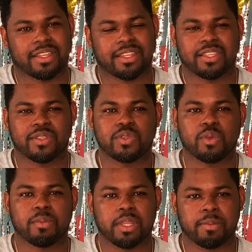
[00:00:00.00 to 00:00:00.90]
there's so
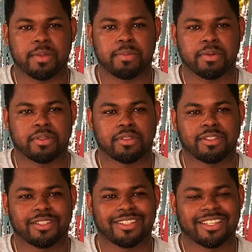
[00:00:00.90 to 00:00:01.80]
many people.
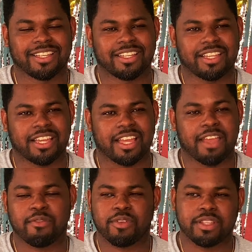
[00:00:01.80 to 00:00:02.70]
I
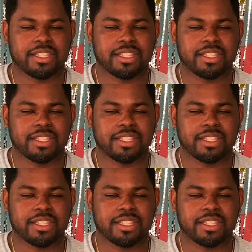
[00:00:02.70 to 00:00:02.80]
even wanted to